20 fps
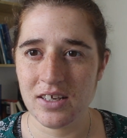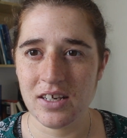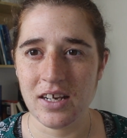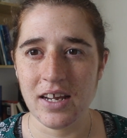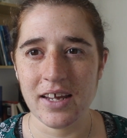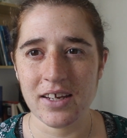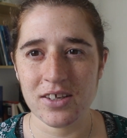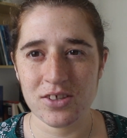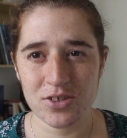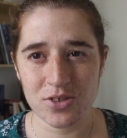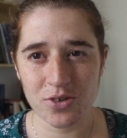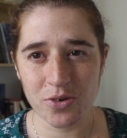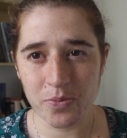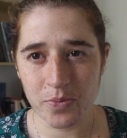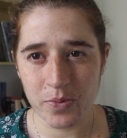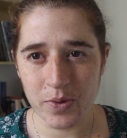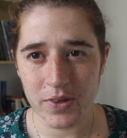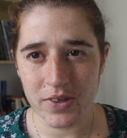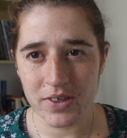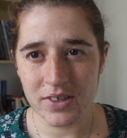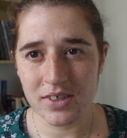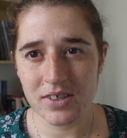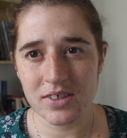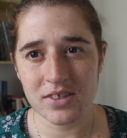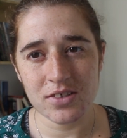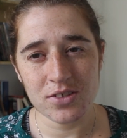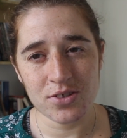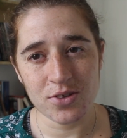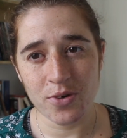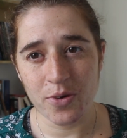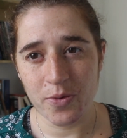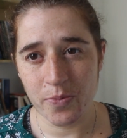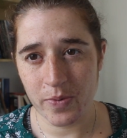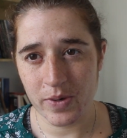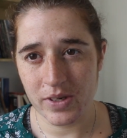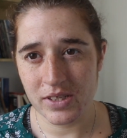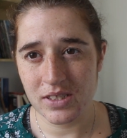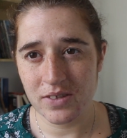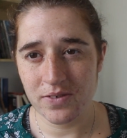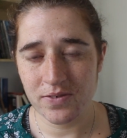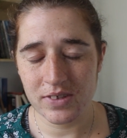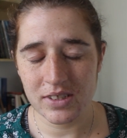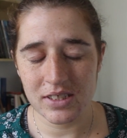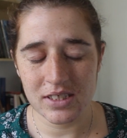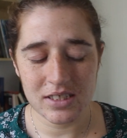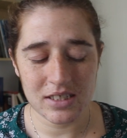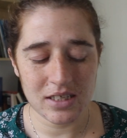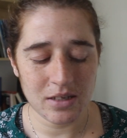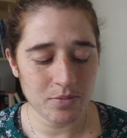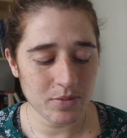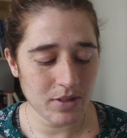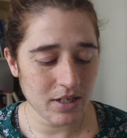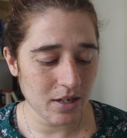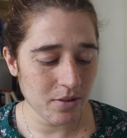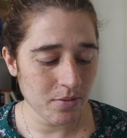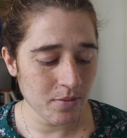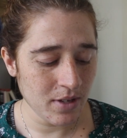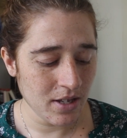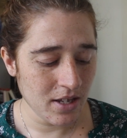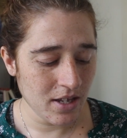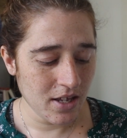like, so modern and so oppressive at the same time.